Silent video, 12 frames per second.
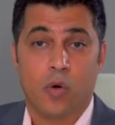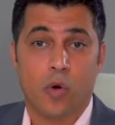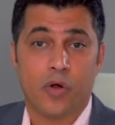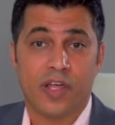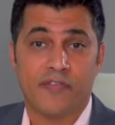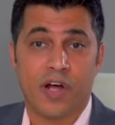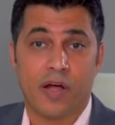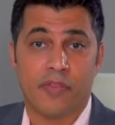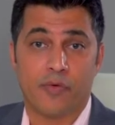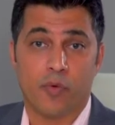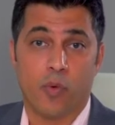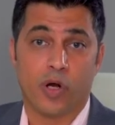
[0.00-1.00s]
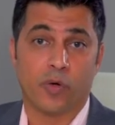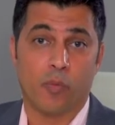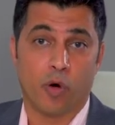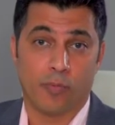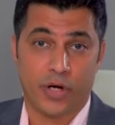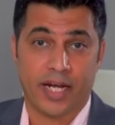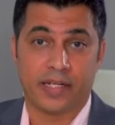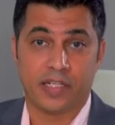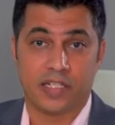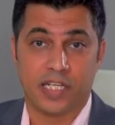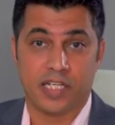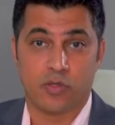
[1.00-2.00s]
or have gone through one or more
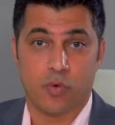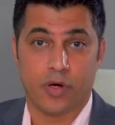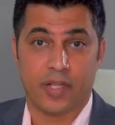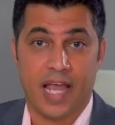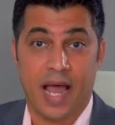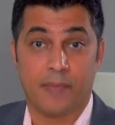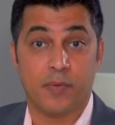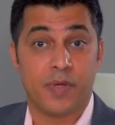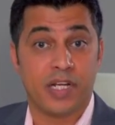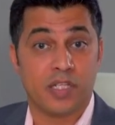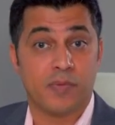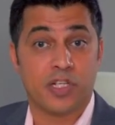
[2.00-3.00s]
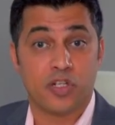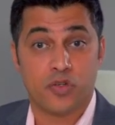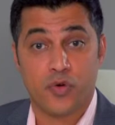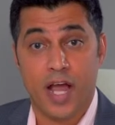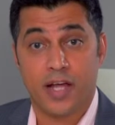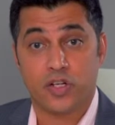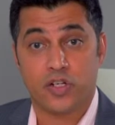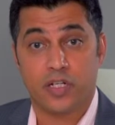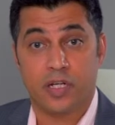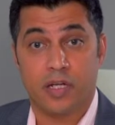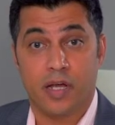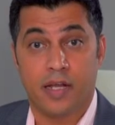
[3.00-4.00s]
pregnancies where the abdomen has been stretched
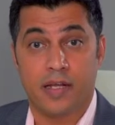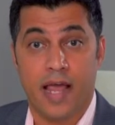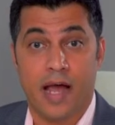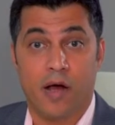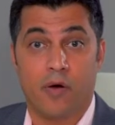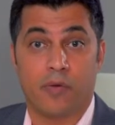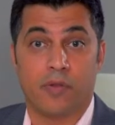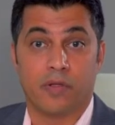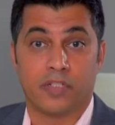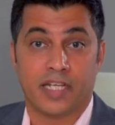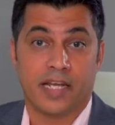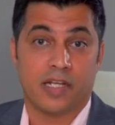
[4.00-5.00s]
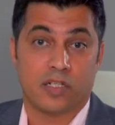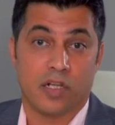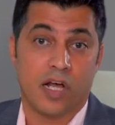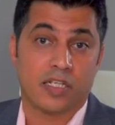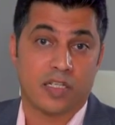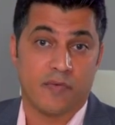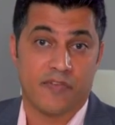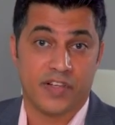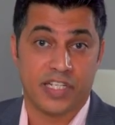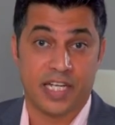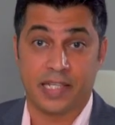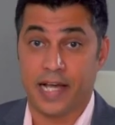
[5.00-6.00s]
and now the skin has lost some of
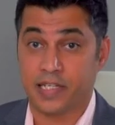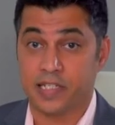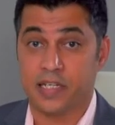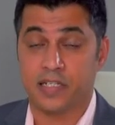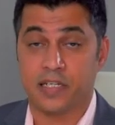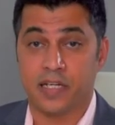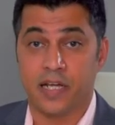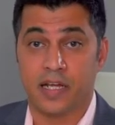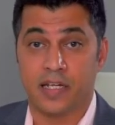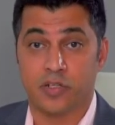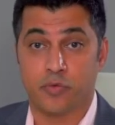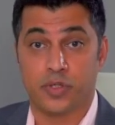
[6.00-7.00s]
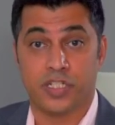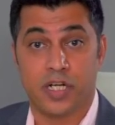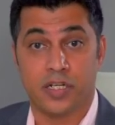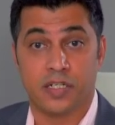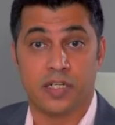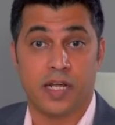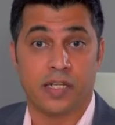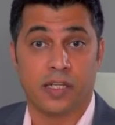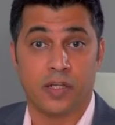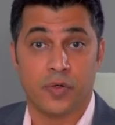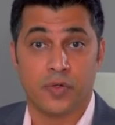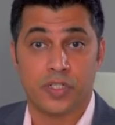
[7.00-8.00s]
its elasticity and is redundant and
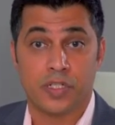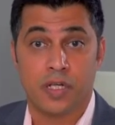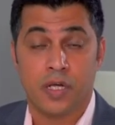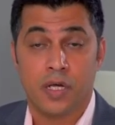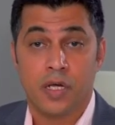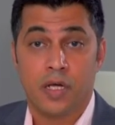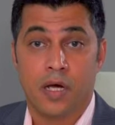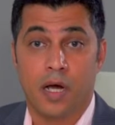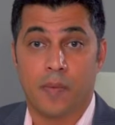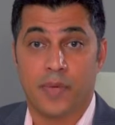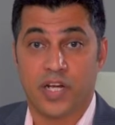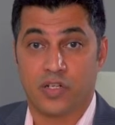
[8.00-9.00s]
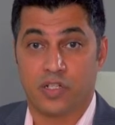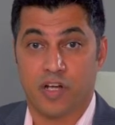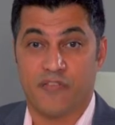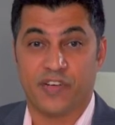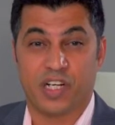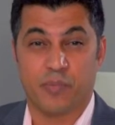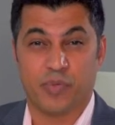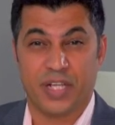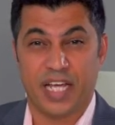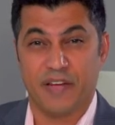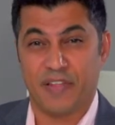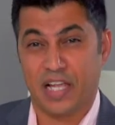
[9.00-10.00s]
loose. Patients often
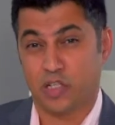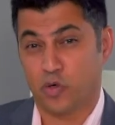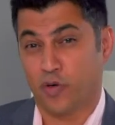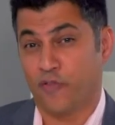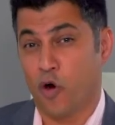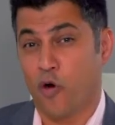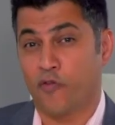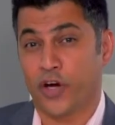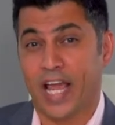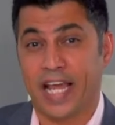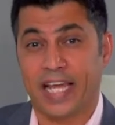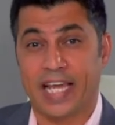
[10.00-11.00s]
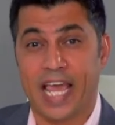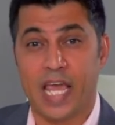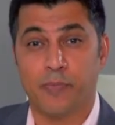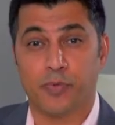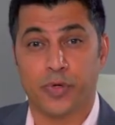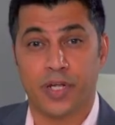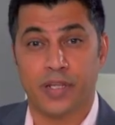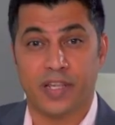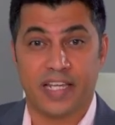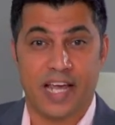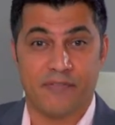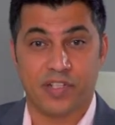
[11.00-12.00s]
complain of that sort of overhanging apron
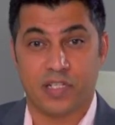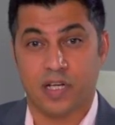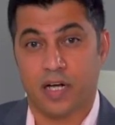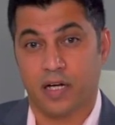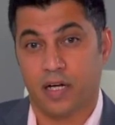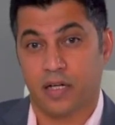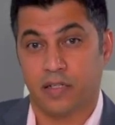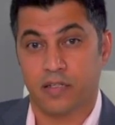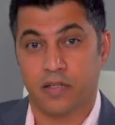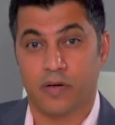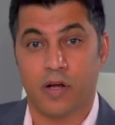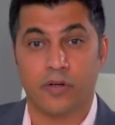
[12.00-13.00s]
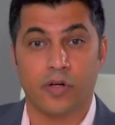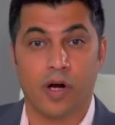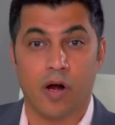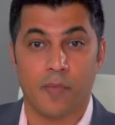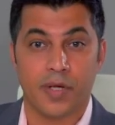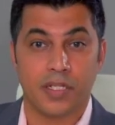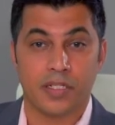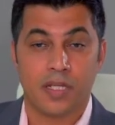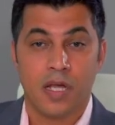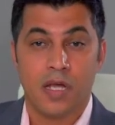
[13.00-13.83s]
that they have to tuck into their undergarments